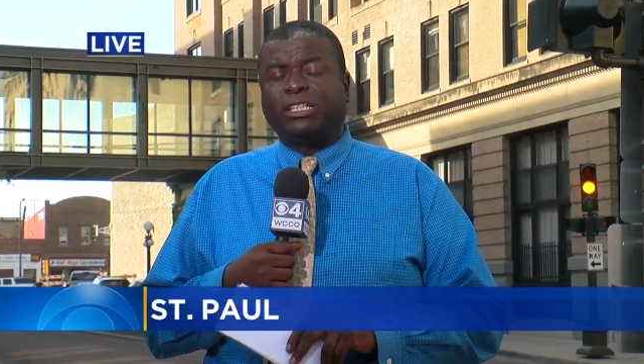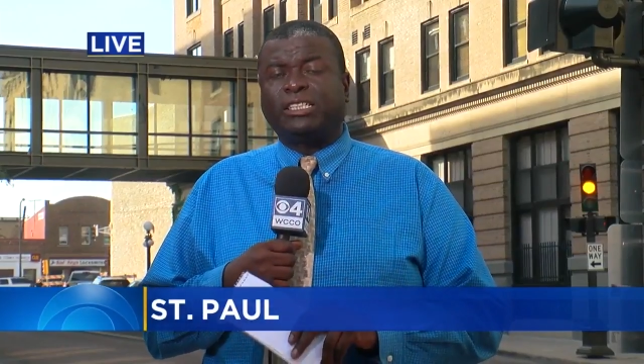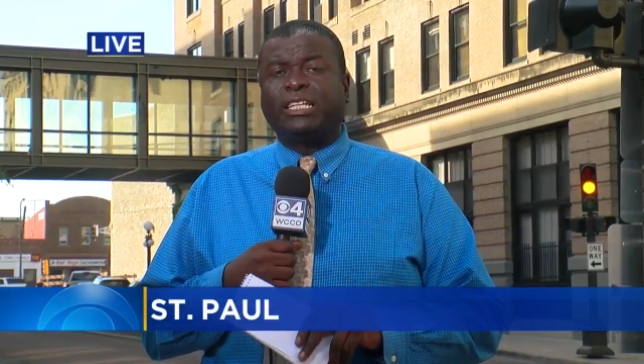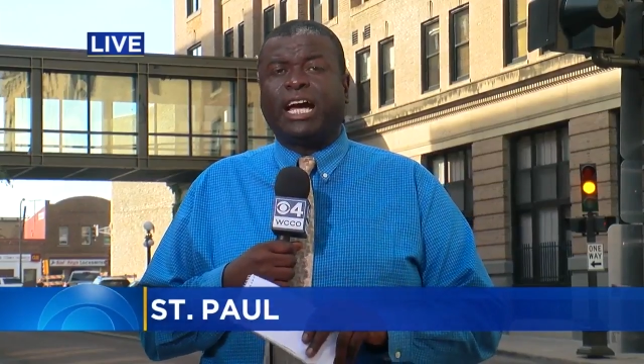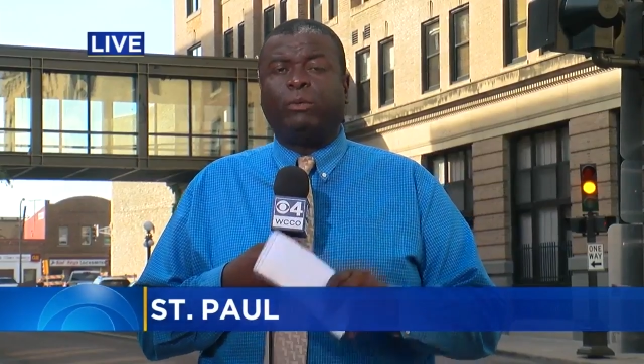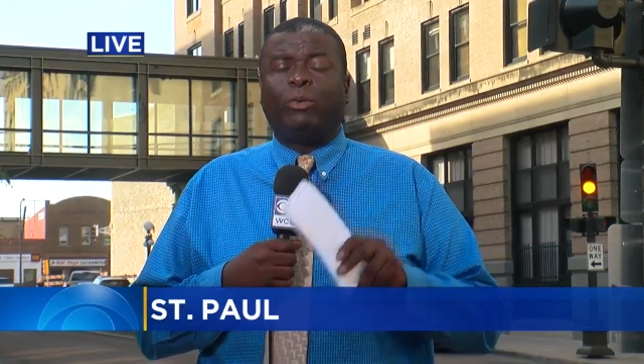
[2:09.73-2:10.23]
to
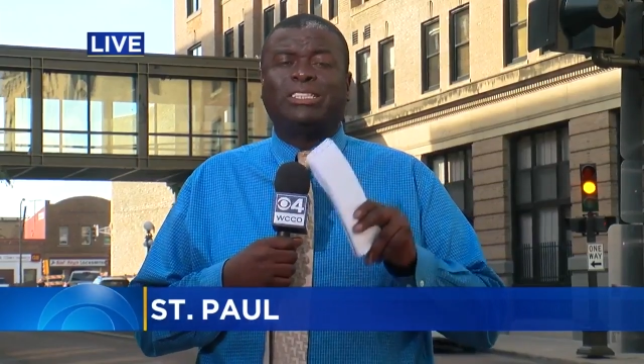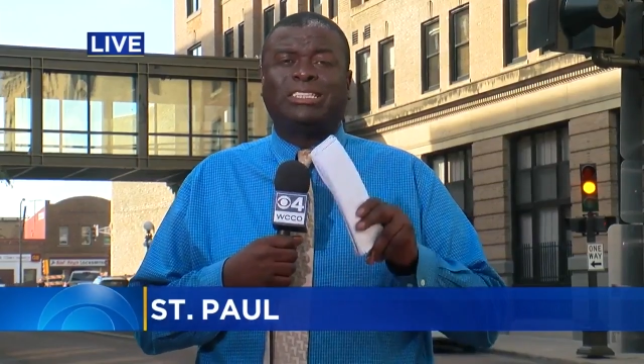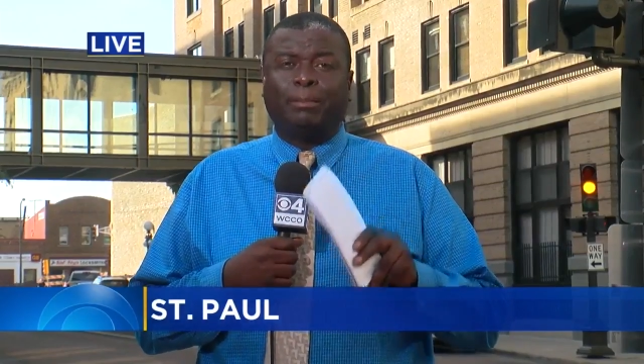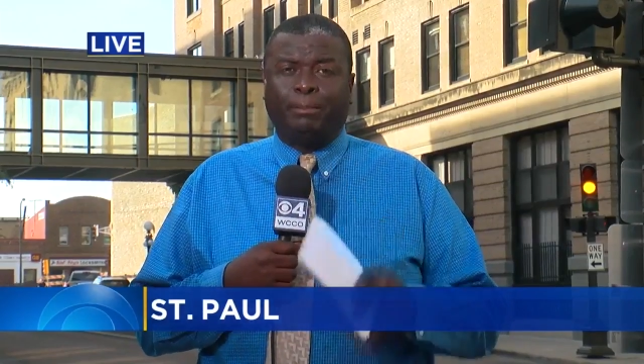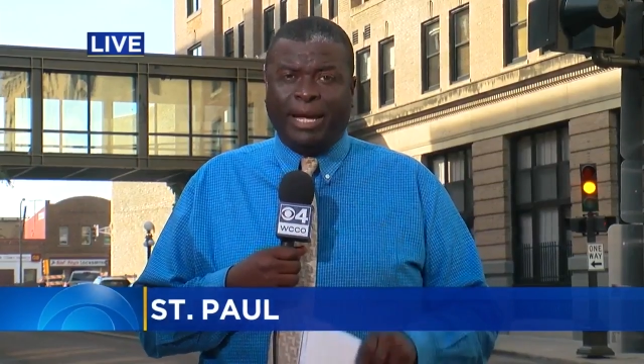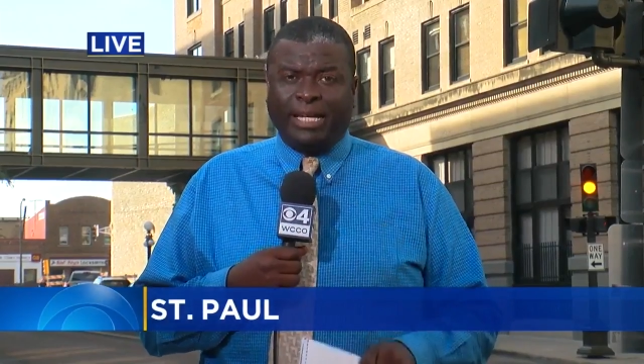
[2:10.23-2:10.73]
decide what's
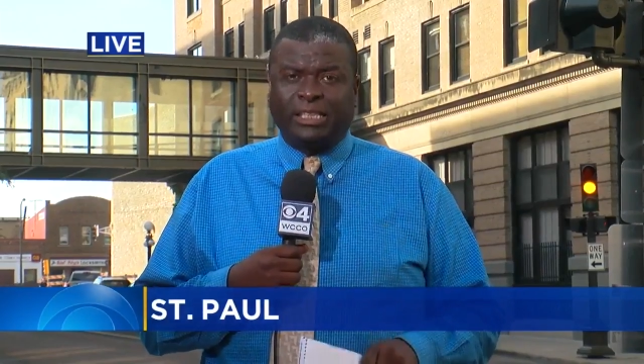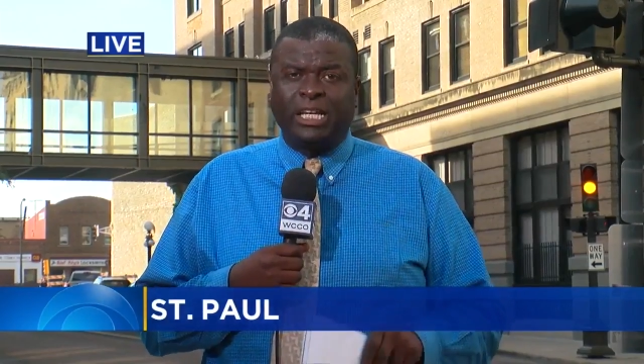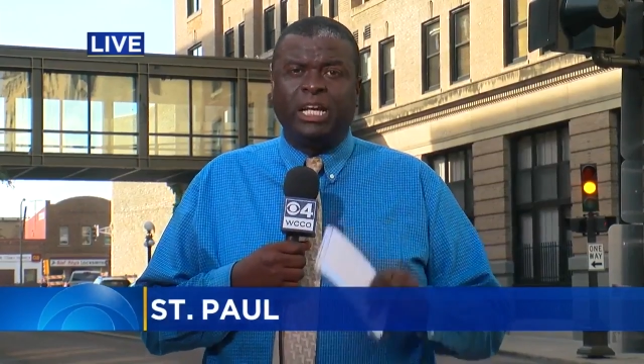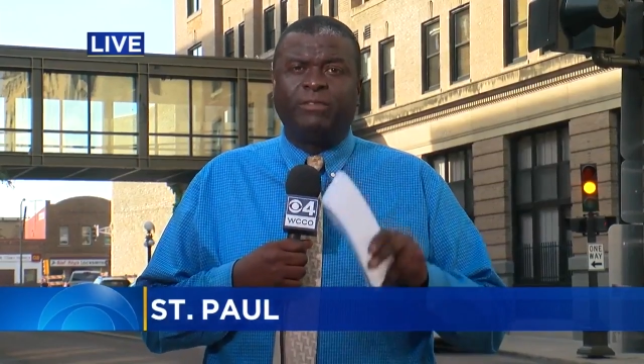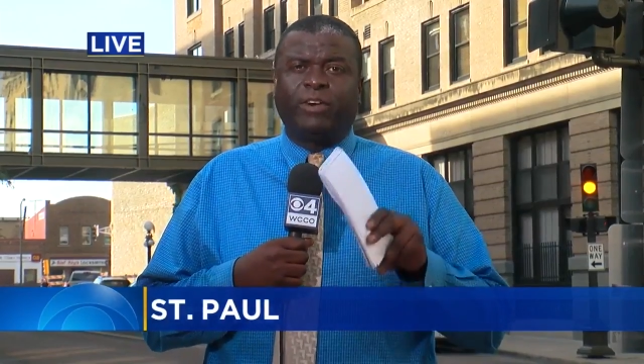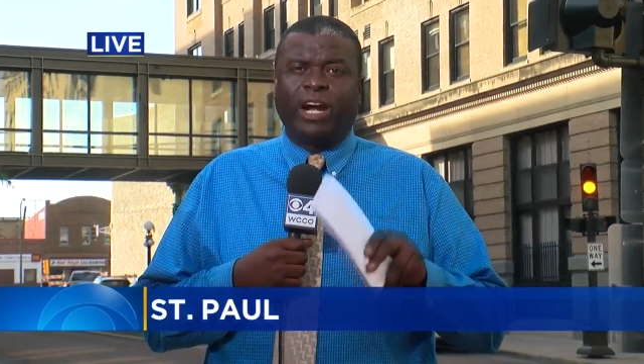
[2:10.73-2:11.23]
the best
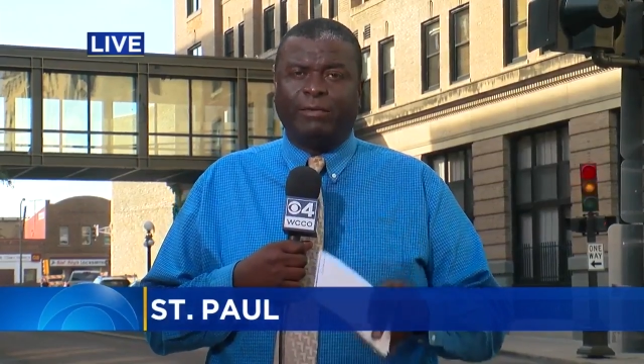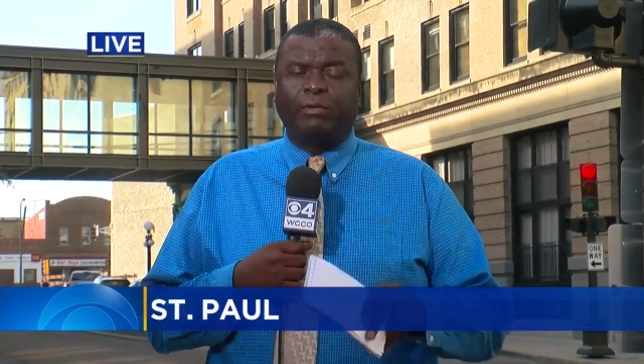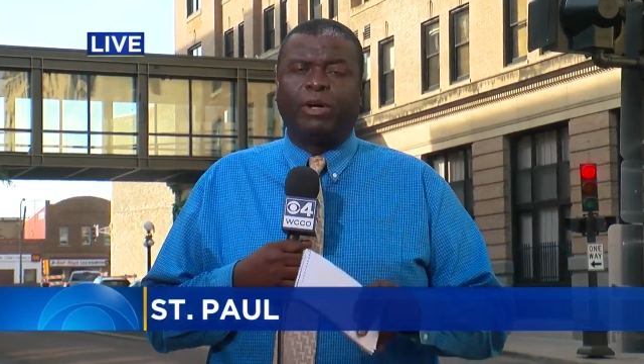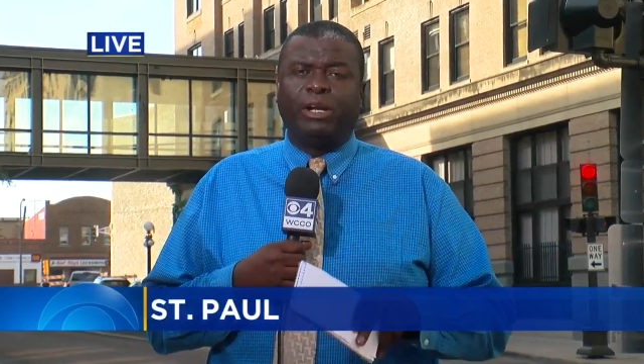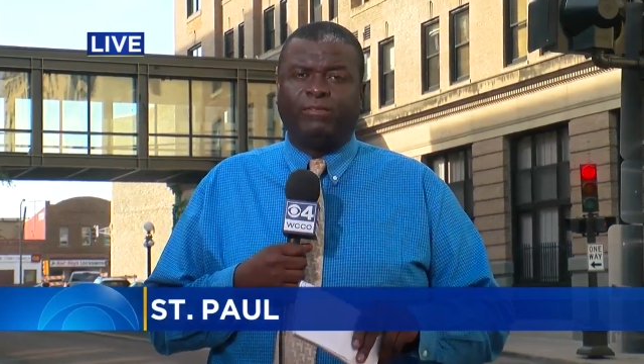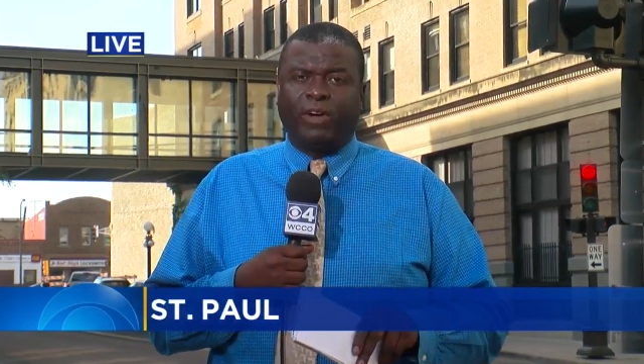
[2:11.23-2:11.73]
for
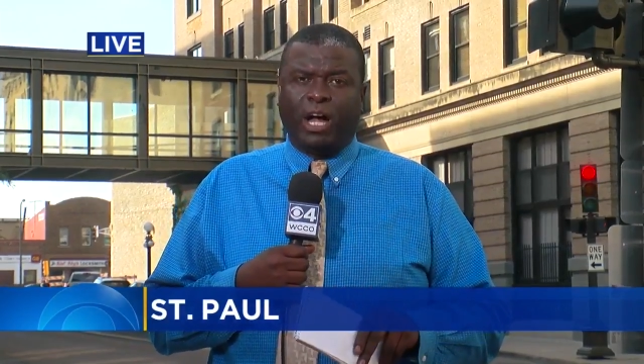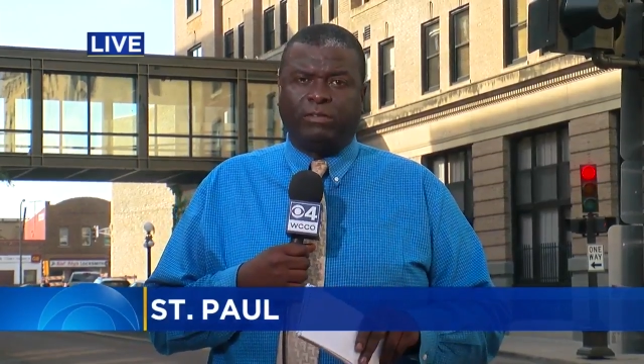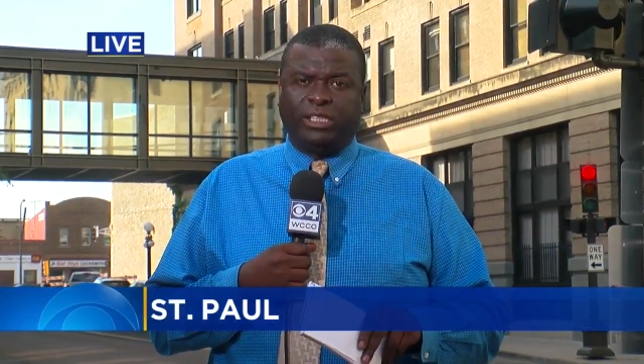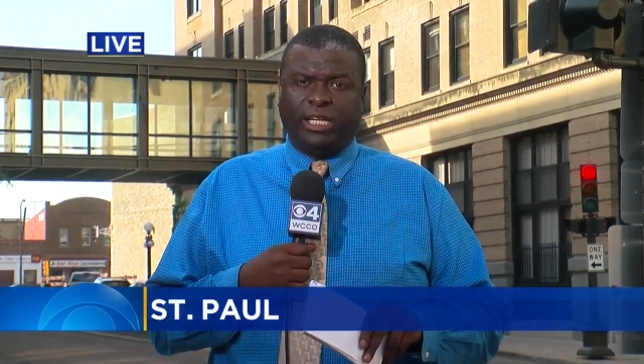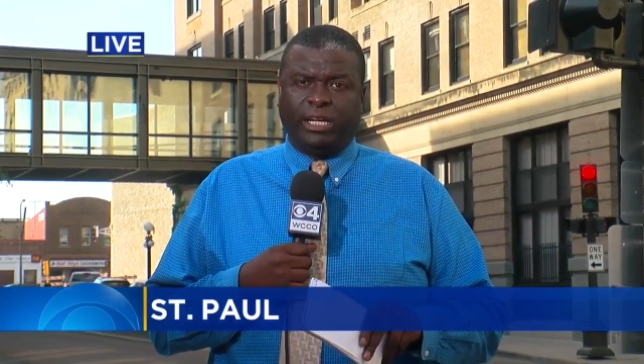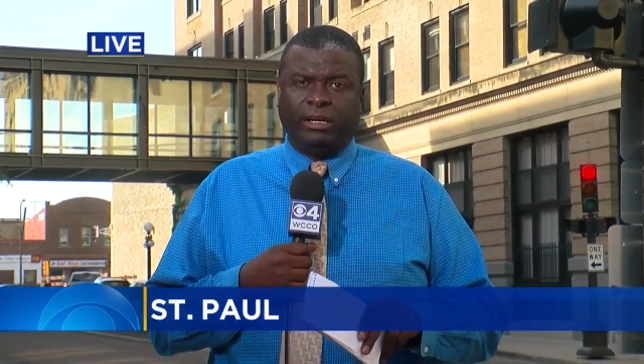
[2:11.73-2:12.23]
everyone
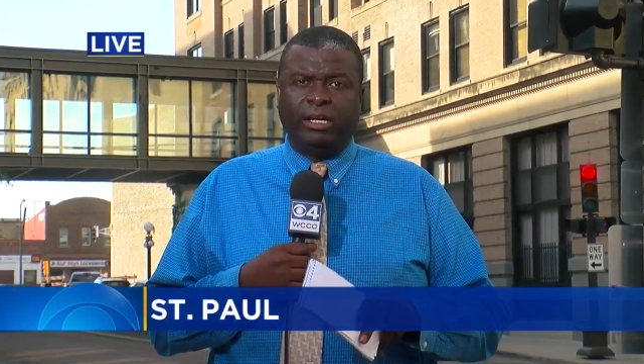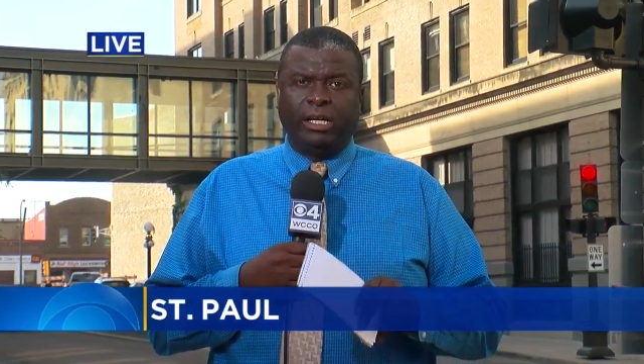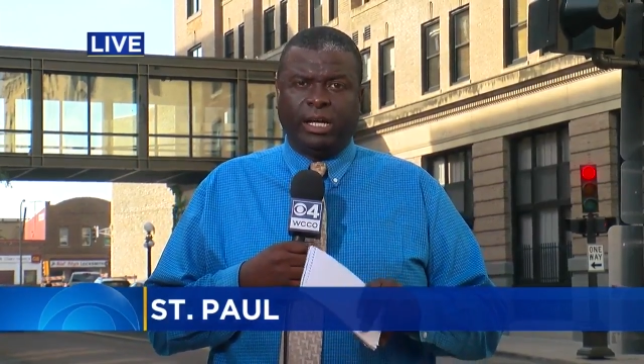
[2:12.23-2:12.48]
involved here